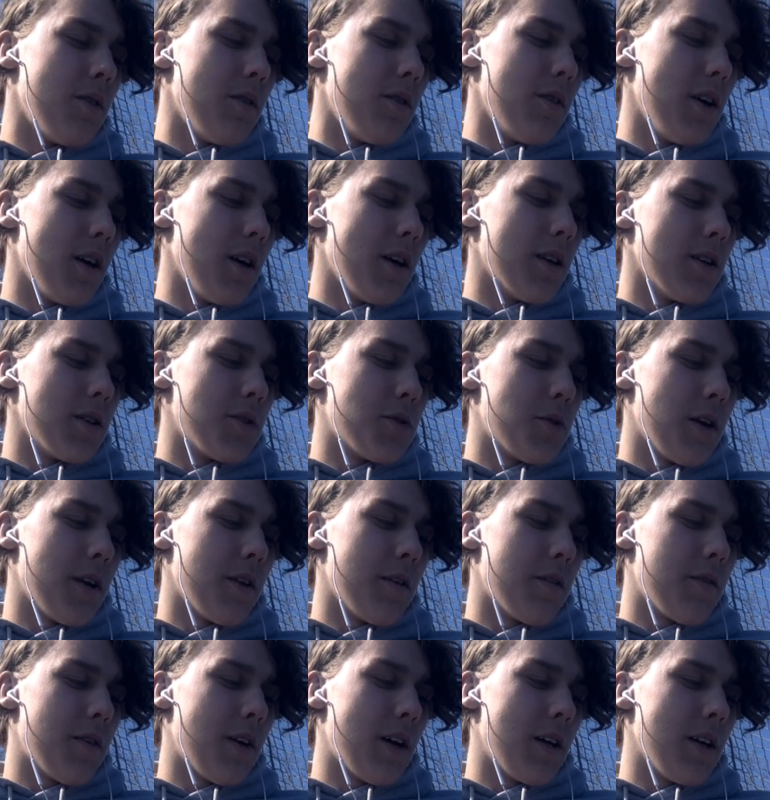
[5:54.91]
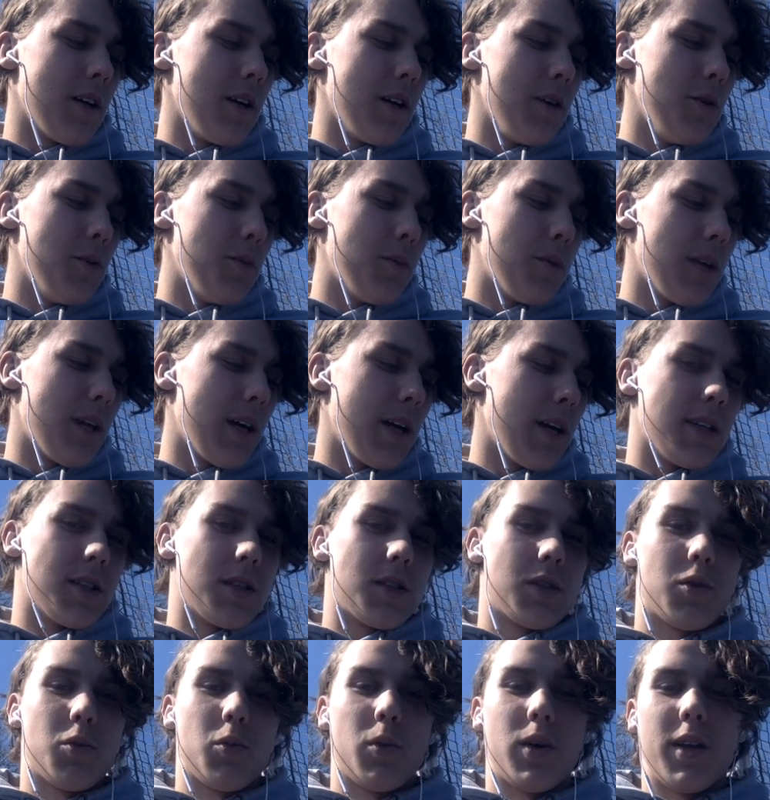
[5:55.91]
They're going to try and find a new
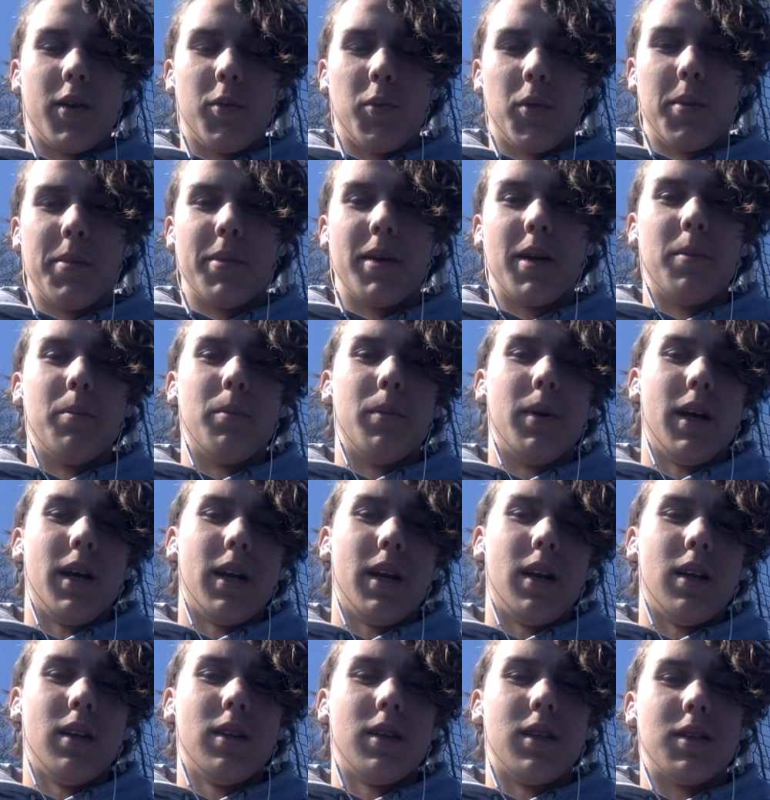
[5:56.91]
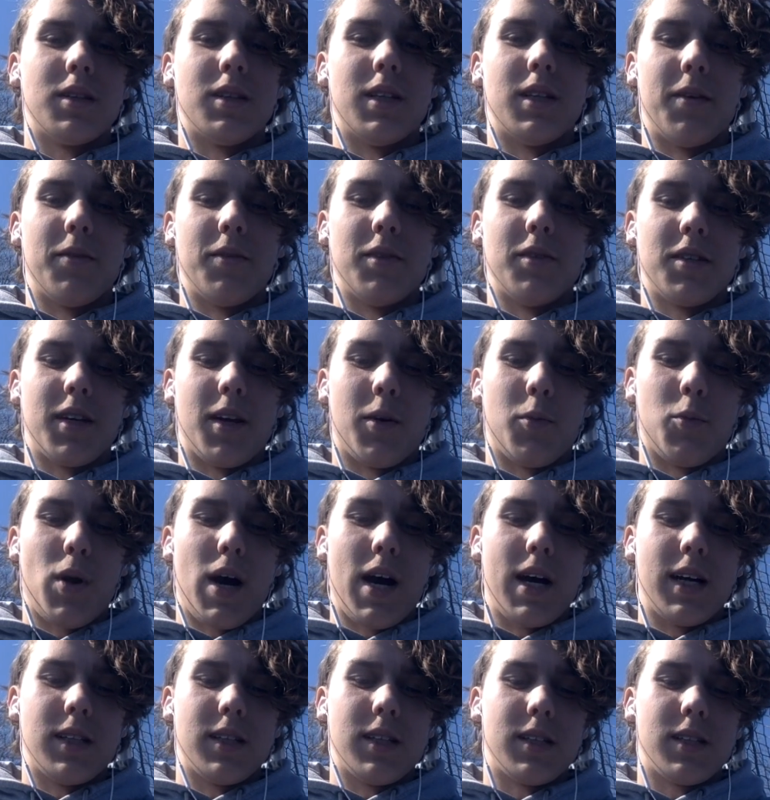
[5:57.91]
place where the women and men doesn't have the same
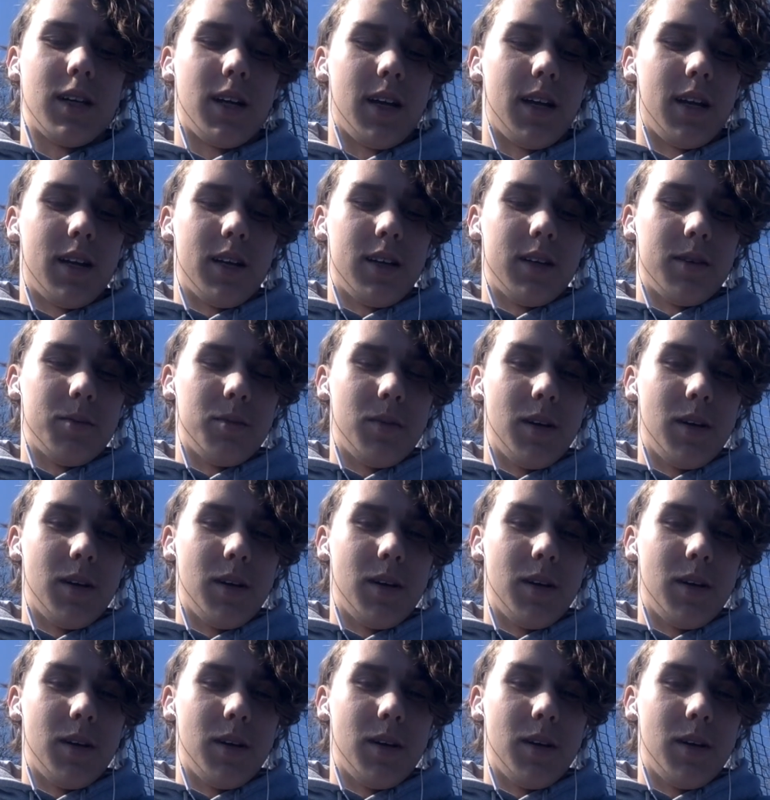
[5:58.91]
rights, and